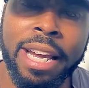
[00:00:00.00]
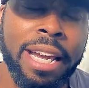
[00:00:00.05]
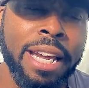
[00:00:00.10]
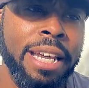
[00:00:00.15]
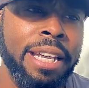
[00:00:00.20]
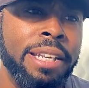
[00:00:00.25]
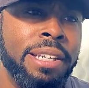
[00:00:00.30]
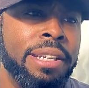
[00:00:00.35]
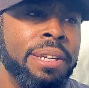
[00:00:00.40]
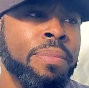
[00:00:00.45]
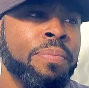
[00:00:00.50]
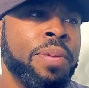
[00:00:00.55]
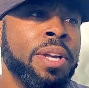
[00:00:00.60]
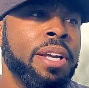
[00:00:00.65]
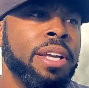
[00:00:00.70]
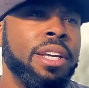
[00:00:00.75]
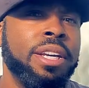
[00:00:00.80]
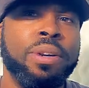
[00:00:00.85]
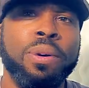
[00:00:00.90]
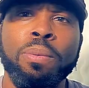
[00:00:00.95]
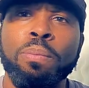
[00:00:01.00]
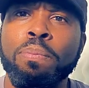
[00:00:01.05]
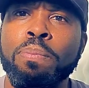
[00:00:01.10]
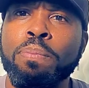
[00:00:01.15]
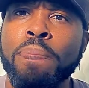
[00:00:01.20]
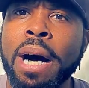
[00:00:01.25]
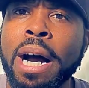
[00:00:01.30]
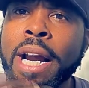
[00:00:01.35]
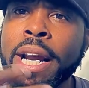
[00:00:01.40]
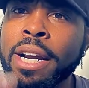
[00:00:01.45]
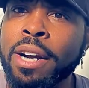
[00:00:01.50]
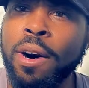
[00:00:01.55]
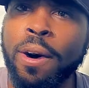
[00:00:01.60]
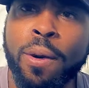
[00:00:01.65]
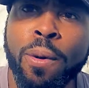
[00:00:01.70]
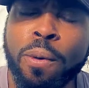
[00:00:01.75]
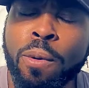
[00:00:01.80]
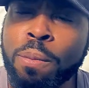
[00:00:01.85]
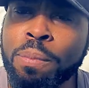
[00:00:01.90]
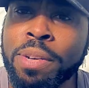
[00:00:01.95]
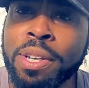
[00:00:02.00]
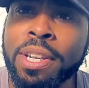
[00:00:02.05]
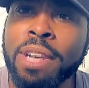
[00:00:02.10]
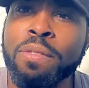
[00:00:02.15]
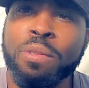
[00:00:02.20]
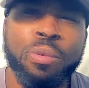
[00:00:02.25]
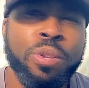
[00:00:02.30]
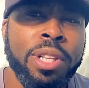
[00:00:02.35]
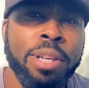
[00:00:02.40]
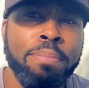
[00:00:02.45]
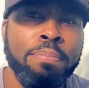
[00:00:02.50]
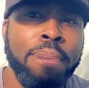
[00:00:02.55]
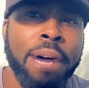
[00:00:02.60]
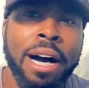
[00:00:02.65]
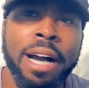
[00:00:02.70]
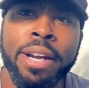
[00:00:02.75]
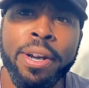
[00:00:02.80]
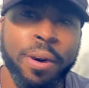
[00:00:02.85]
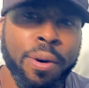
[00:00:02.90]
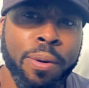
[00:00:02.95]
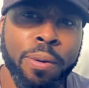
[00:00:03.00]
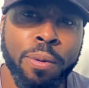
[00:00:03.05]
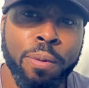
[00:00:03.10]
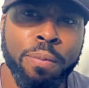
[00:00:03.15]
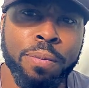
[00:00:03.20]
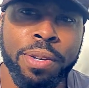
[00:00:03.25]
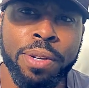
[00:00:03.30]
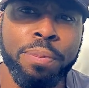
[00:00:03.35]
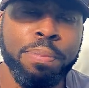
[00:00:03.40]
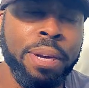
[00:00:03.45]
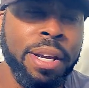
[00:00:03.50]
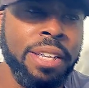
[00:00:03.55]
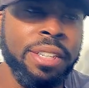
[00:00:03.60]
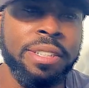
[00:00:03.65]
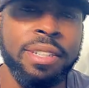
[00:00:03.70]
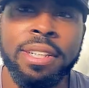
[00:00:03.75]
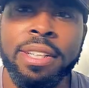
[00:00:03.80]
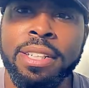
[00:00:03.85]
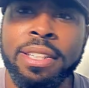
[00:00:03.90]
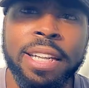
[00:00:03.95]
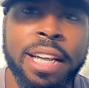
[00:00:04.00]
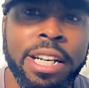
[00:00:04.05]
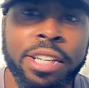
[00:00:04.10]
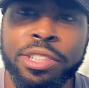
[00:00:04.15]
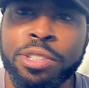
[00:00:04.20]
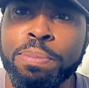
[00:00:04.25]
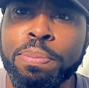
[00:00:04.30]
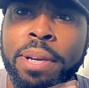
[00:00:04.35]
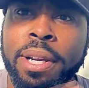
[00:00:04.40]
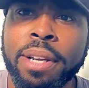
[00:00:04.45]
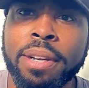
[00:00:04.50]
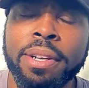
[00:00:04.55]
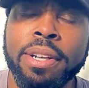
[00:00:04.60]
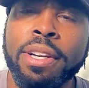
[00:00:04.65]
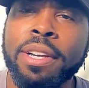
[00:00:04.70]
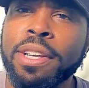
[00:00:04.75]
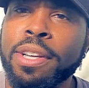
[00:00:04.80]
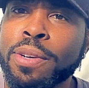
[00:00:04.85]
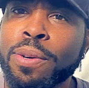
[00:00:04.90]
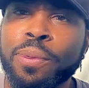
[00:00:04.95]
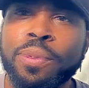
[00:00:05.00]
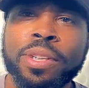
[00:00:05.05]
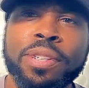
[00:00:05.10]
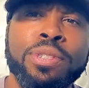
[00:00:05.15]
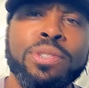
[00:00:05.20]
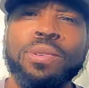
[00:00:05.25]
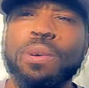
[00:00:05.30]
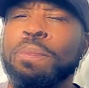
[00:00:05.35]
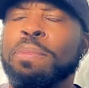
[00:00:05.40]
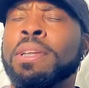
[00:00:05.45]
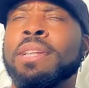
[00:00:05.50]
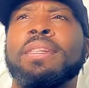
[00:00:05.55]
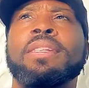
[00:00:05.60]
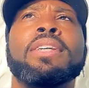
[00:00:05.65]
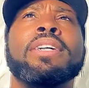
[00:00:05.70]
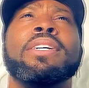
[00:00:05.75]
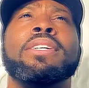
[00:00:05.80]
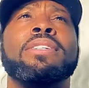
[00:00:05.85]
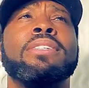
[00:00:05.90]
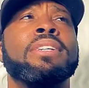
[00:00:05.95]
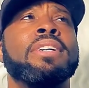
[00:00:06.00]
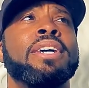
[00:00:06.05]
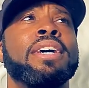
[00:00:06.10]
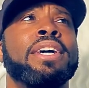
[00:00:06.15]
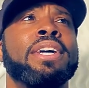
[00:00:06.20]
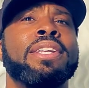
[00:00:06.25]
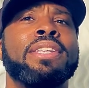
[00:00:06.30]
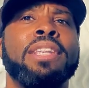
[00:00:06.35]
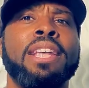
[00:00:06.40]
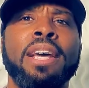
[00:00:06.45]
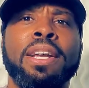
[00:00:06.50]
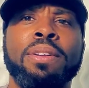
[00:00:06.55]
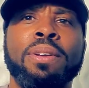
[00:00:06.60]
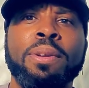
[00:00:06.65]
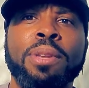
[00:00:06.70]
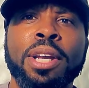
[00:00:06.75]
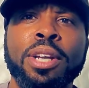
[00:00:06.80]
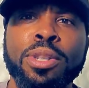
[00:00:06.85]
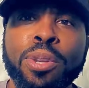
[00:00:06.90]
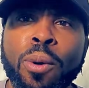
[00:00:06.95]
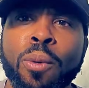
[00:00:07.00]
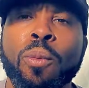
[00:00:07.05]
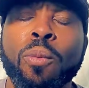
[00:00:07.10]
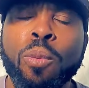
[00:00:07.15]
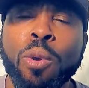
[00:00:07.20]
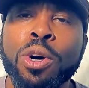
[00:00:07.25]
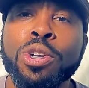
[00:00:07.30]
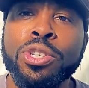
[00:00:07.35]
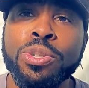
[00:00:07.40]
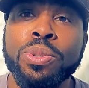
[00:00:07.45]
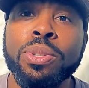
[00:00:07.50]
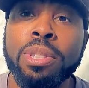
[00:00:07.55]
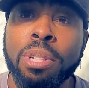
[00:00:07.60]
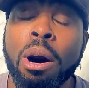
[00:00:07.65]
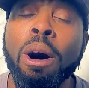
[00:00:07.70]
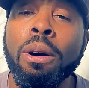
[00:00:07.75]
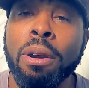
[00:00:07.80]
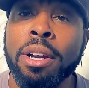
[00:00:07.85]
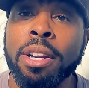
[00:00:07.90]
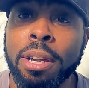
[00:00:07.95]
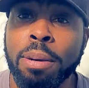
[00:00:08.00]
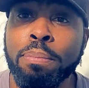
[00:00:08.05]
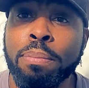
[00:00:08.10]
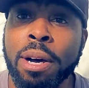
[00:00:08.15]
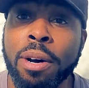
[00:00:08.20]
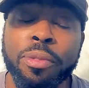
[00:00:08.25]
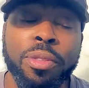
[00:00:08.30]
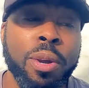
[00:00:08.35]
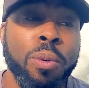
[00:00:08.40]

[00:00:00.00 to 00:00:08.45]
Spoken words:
And, buying a home, you never really buy a home. You pay city tax, you pay, there's so many things that they don't want you talking about.